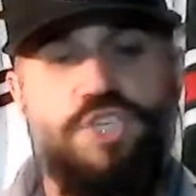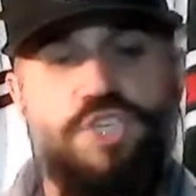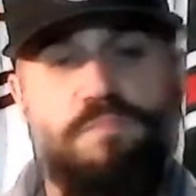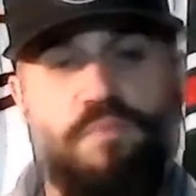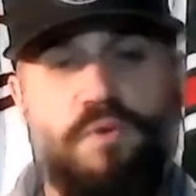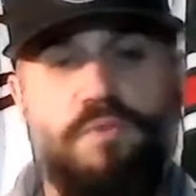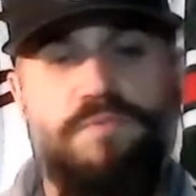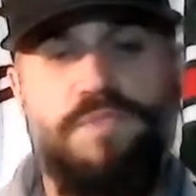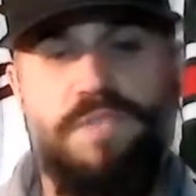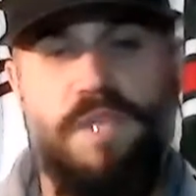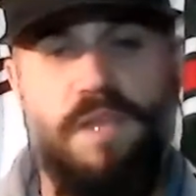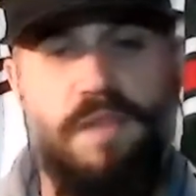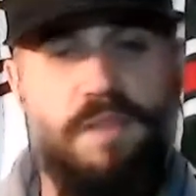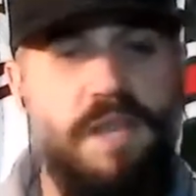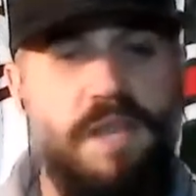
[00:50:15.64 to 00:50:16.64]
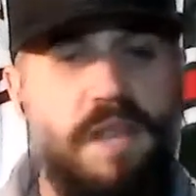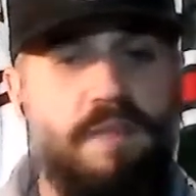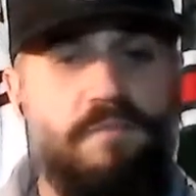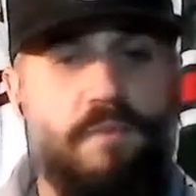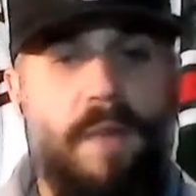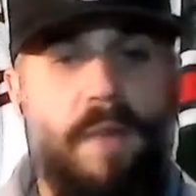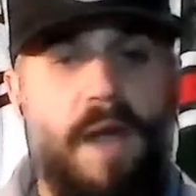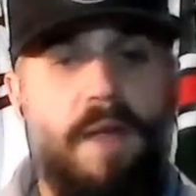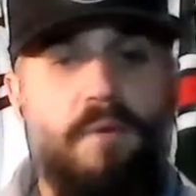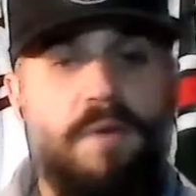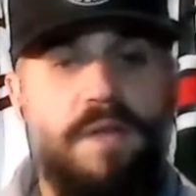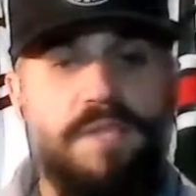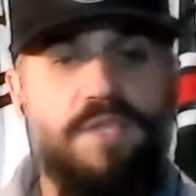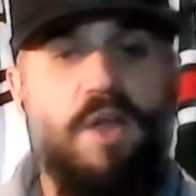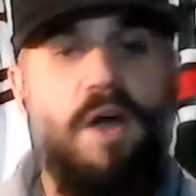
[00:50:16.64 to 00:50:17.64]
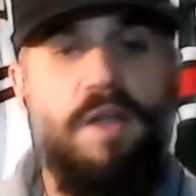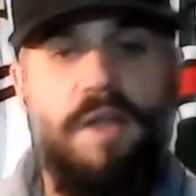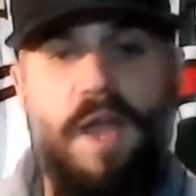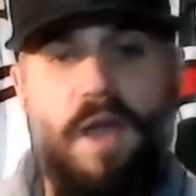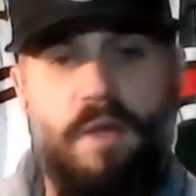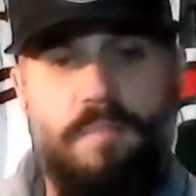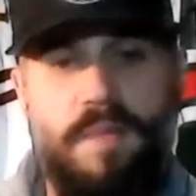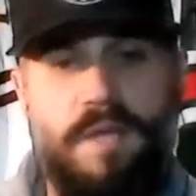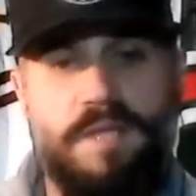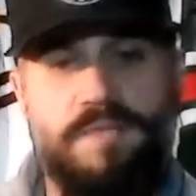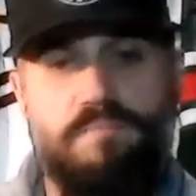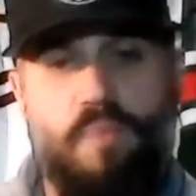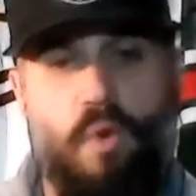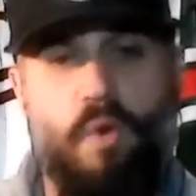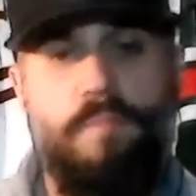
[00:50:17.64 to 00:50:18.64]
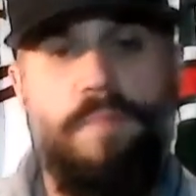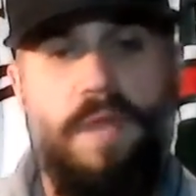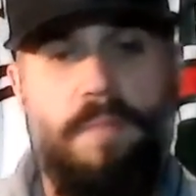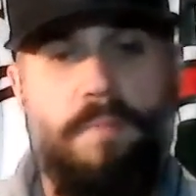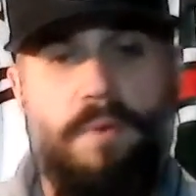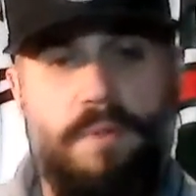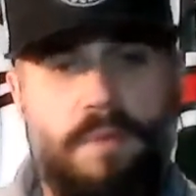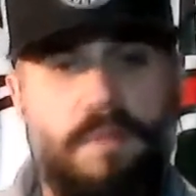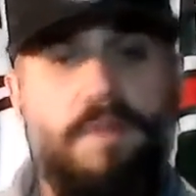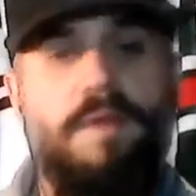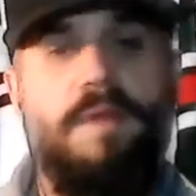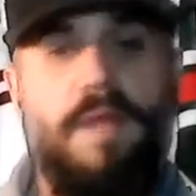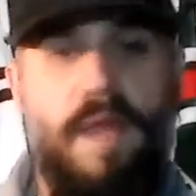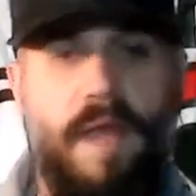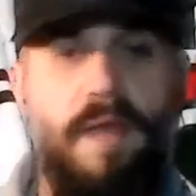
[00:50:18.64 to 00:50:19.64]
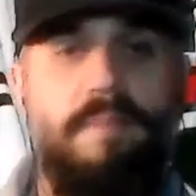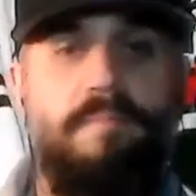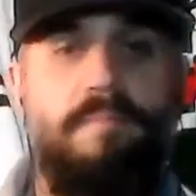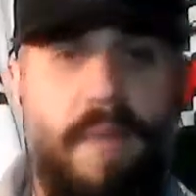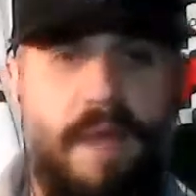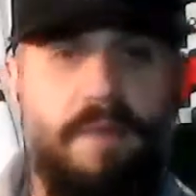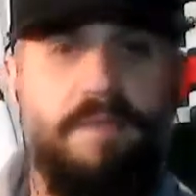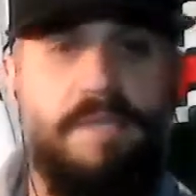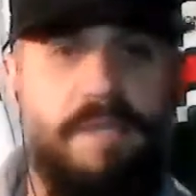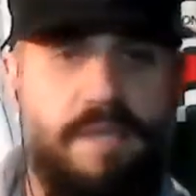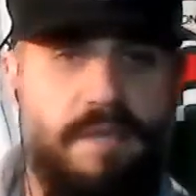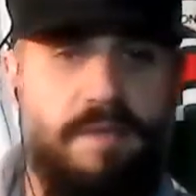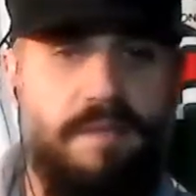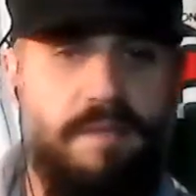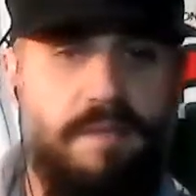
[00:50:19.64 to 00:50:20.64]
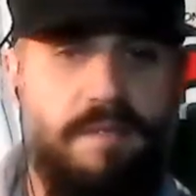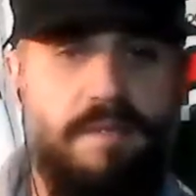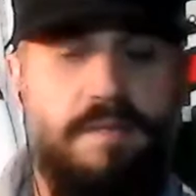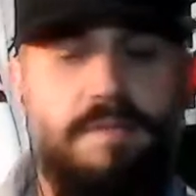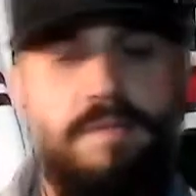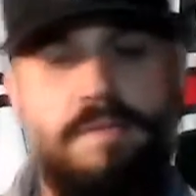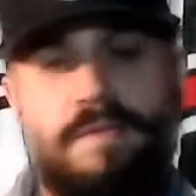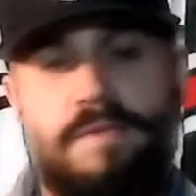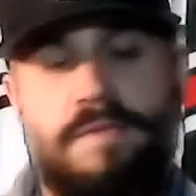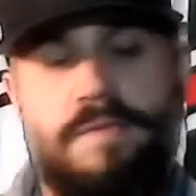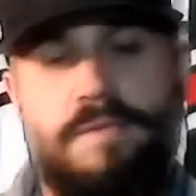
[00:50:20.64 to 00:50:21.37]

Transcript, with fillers: just proves the need for Byron has gone down because more people can penalty kill. Yeah.